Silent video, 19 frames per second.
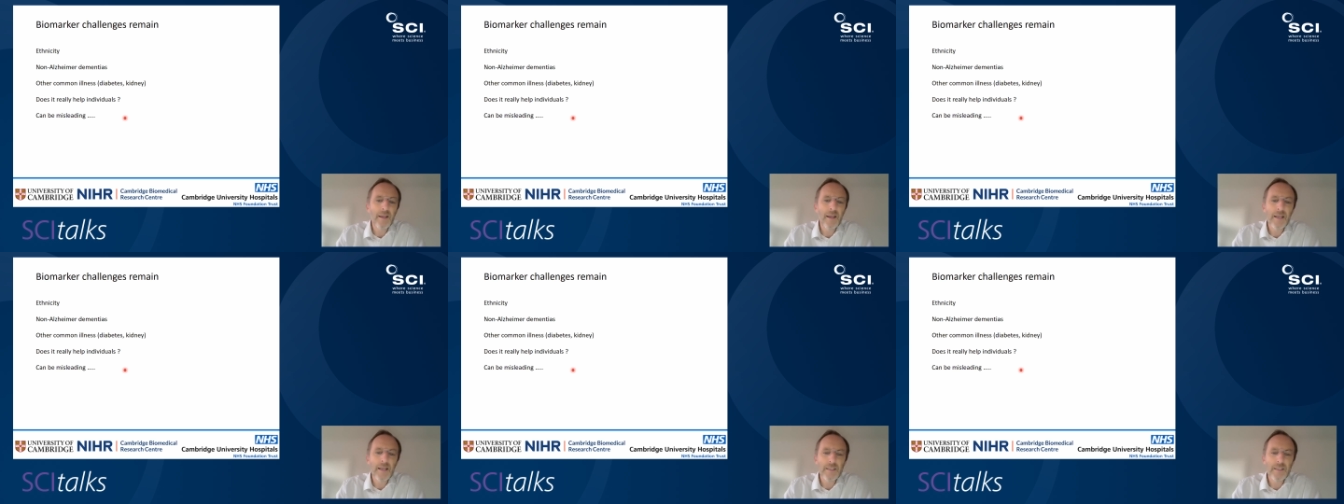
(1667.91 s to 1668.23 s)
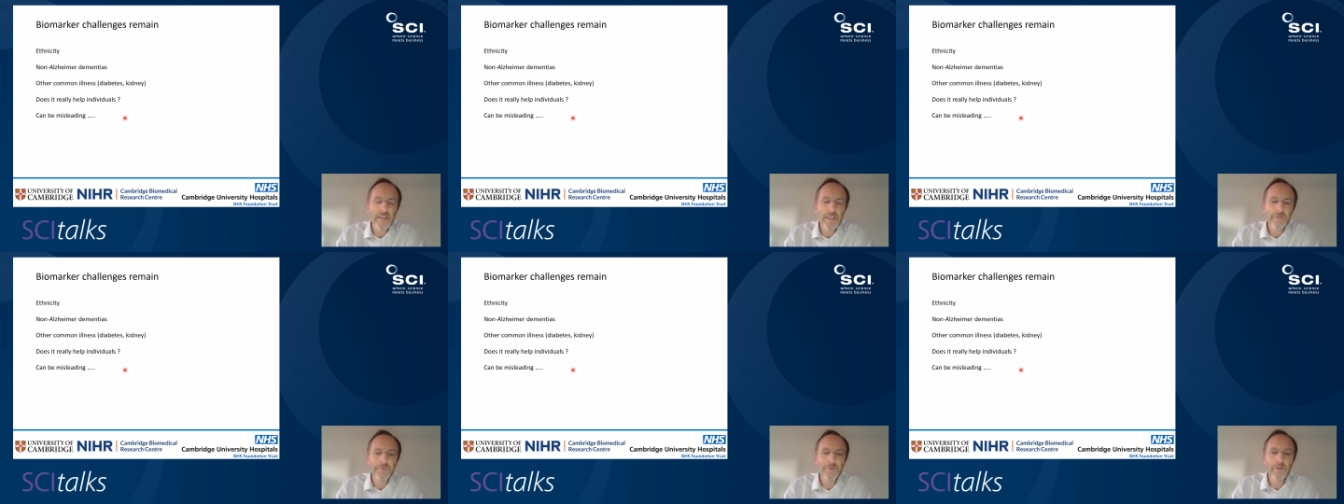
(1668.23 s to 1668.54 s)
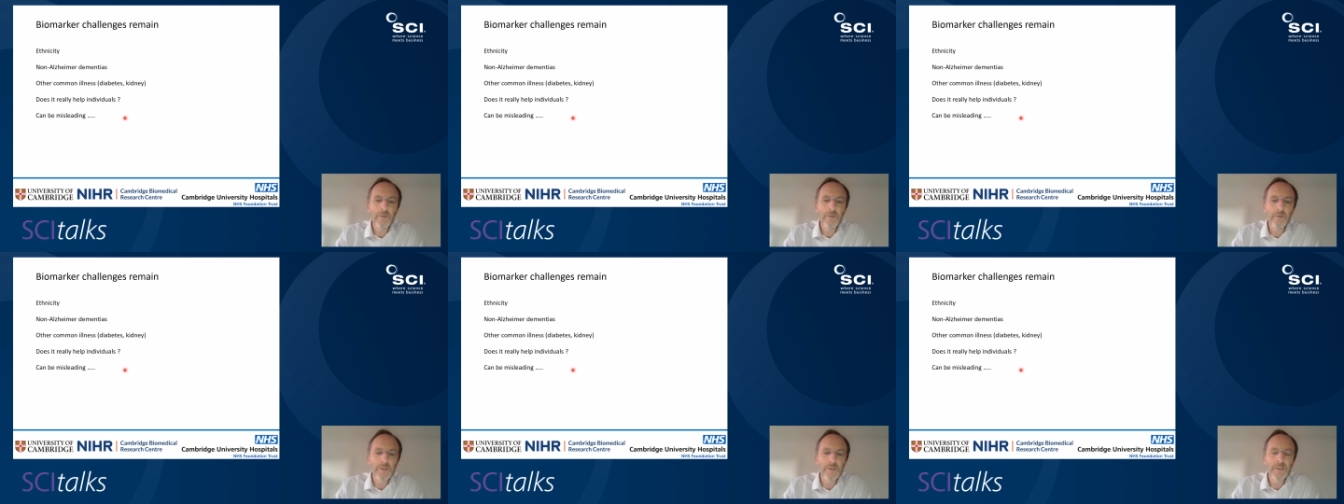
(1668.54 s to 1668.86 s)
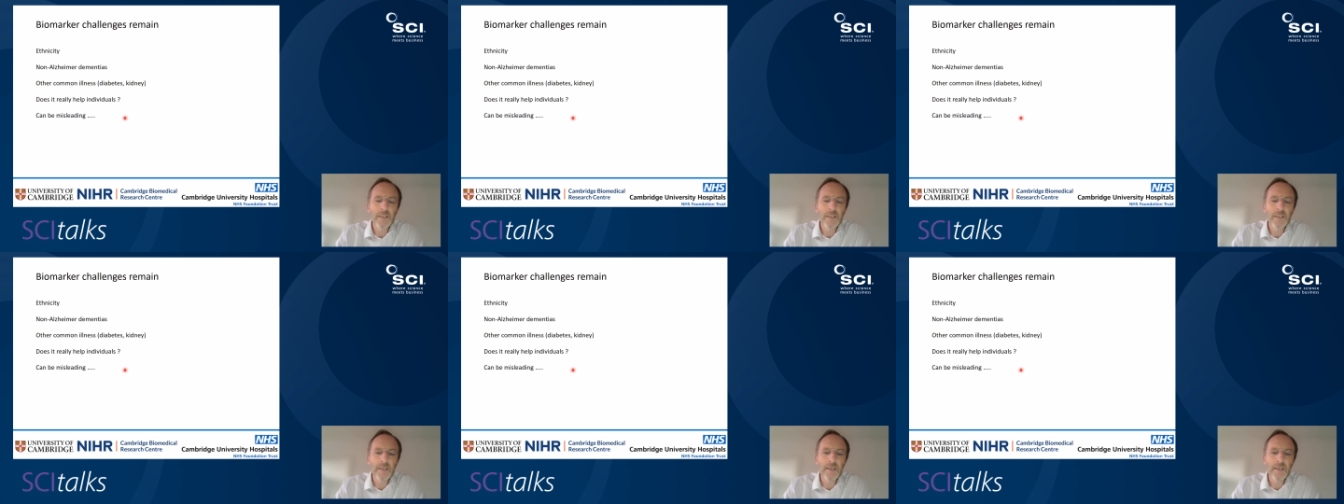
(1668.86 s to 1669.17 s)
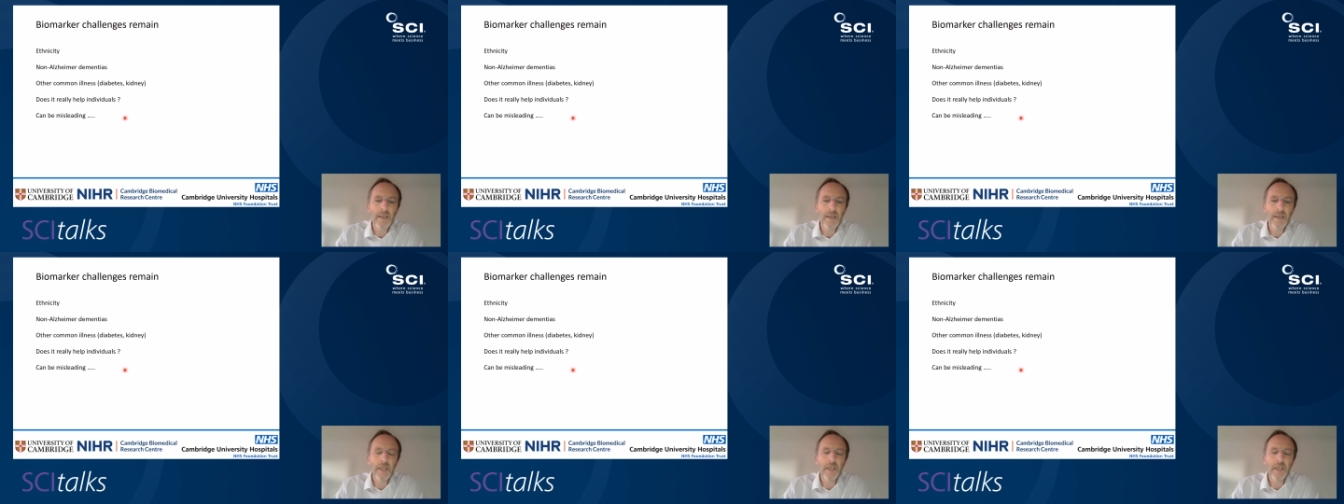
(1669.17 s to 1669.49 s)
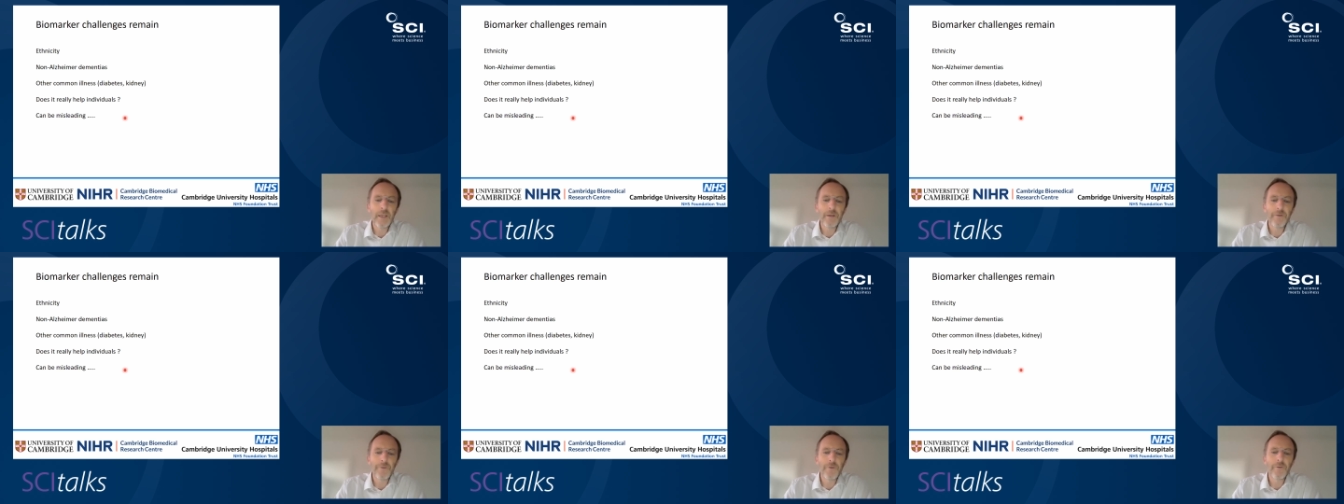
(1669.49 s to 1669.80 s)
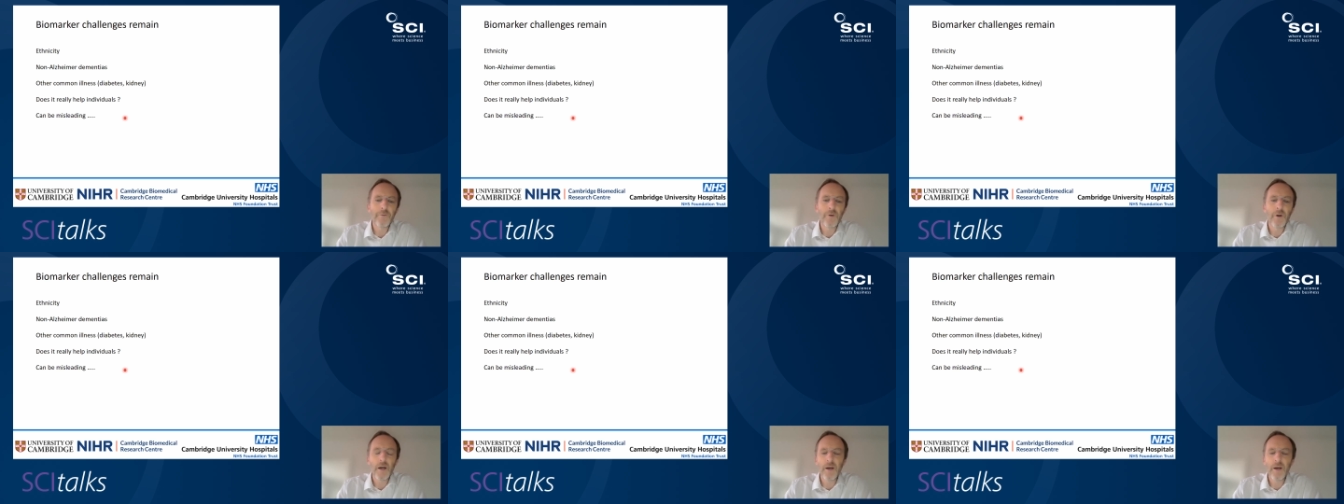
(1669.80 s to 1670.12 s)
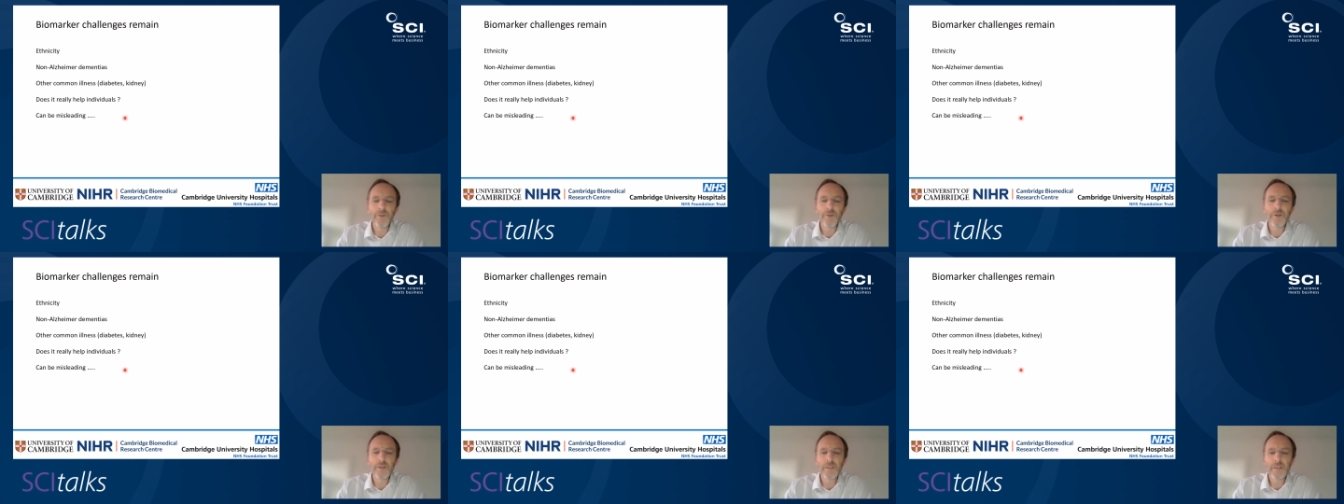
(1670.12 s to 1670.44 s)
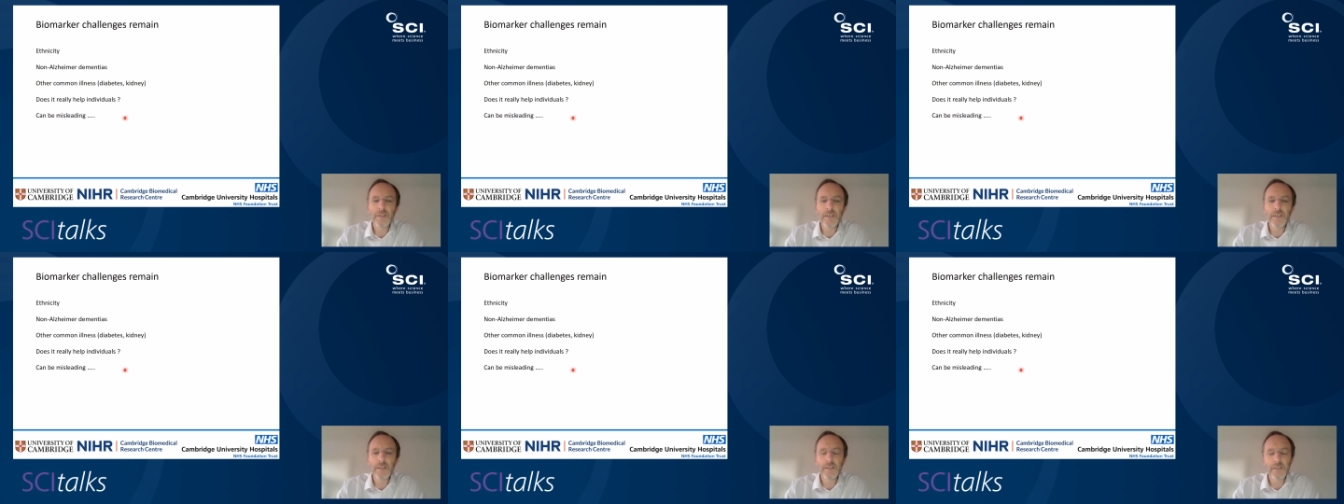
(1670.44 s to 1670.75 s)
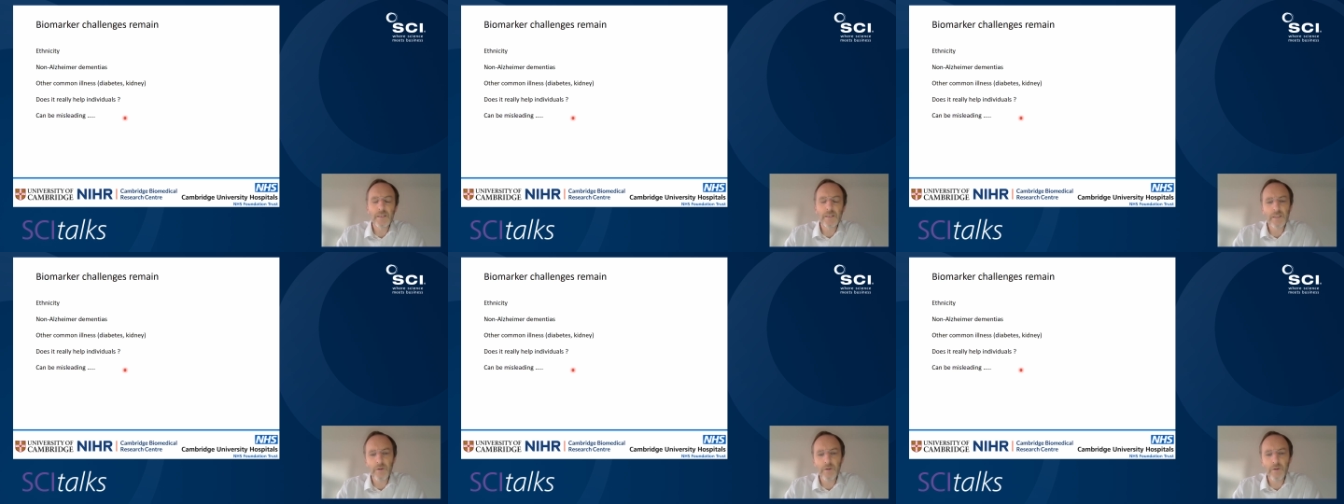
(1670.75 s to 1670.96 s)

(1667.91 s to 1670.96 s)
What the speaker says: has difficulty if you've got other diseases.